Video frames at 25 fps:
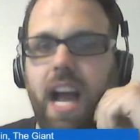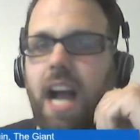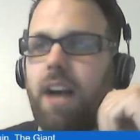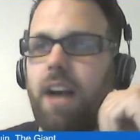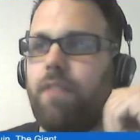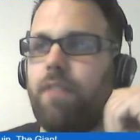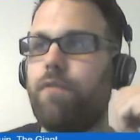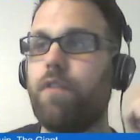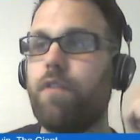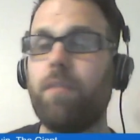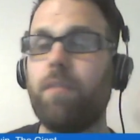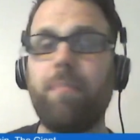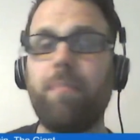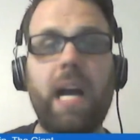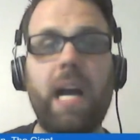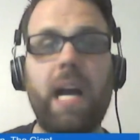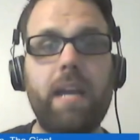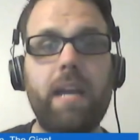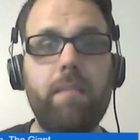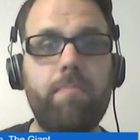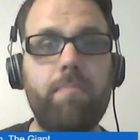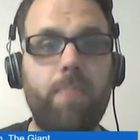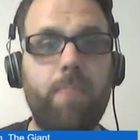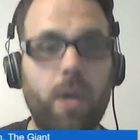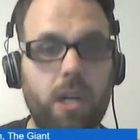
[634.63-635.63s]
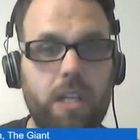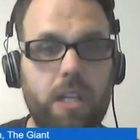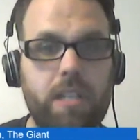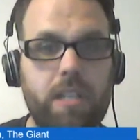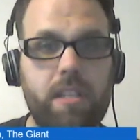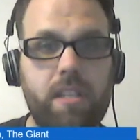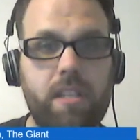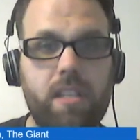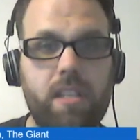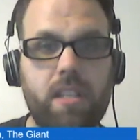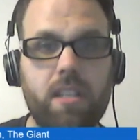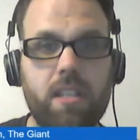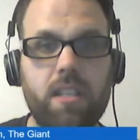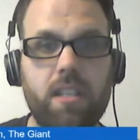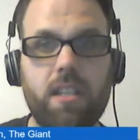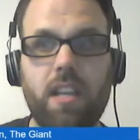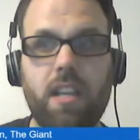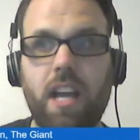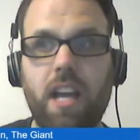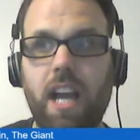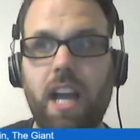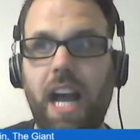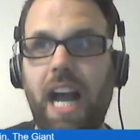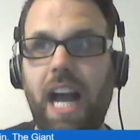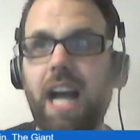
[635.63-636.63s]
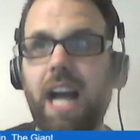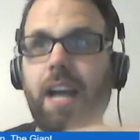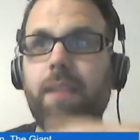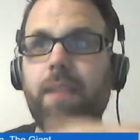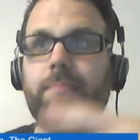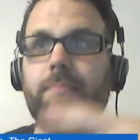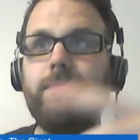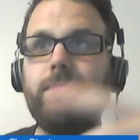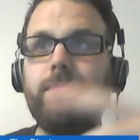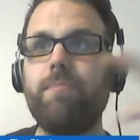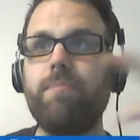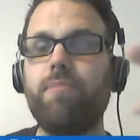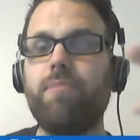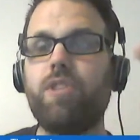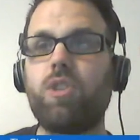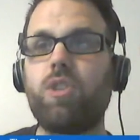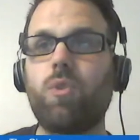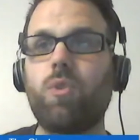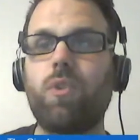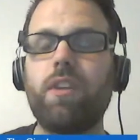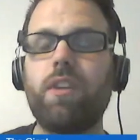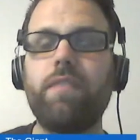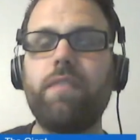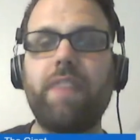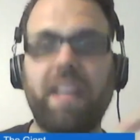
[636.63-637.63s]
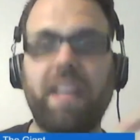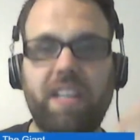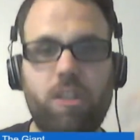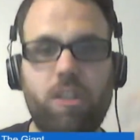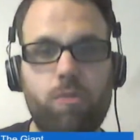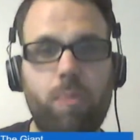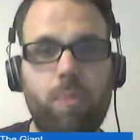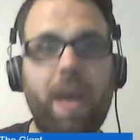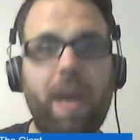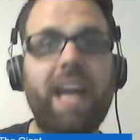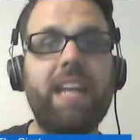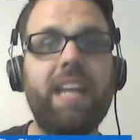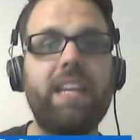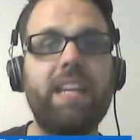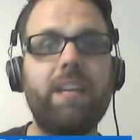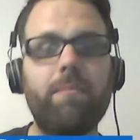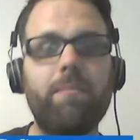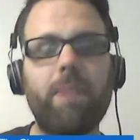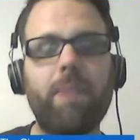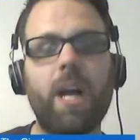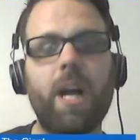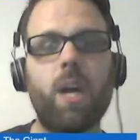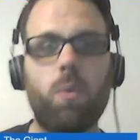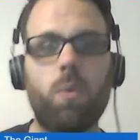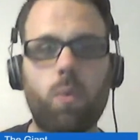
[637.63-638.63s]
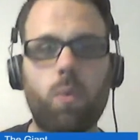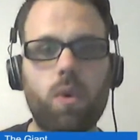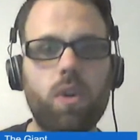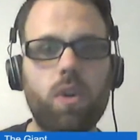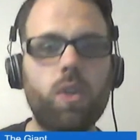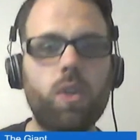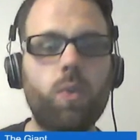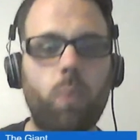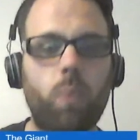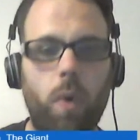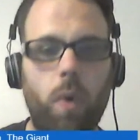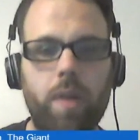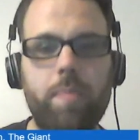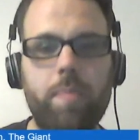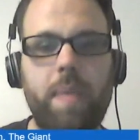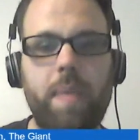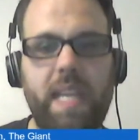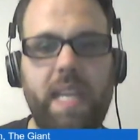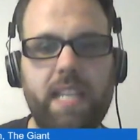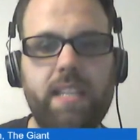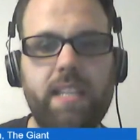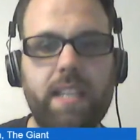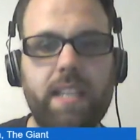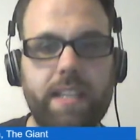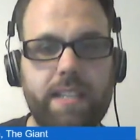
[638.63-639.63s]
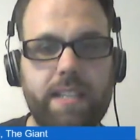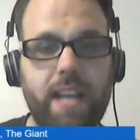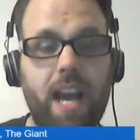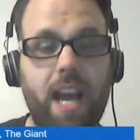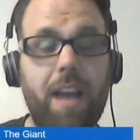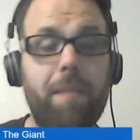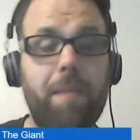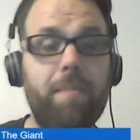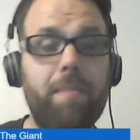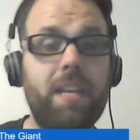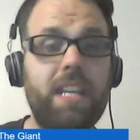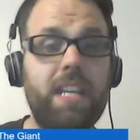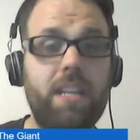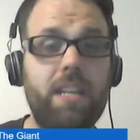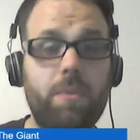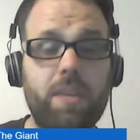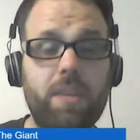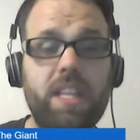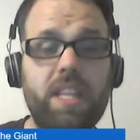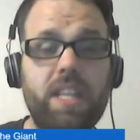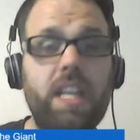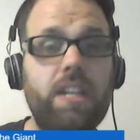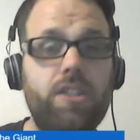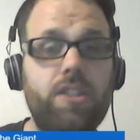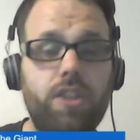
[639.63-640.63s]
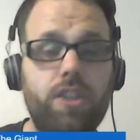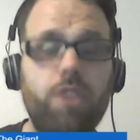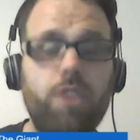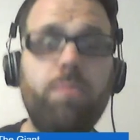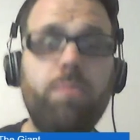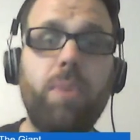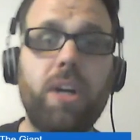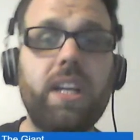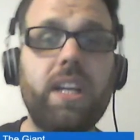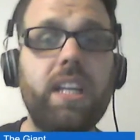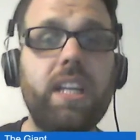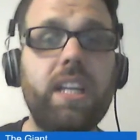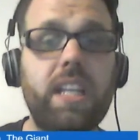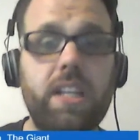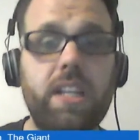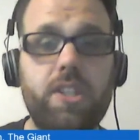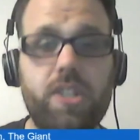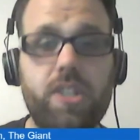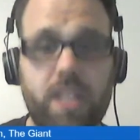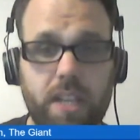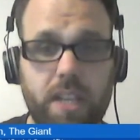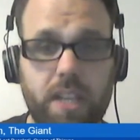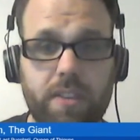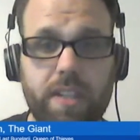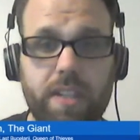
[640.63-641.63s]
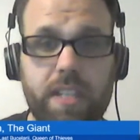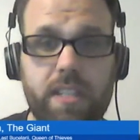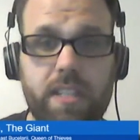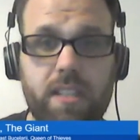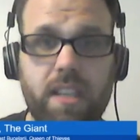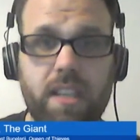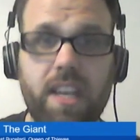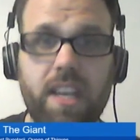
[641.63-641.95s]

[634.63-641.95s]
For my books, I'm sort of expanding my world one piece at a time with each new book in each series.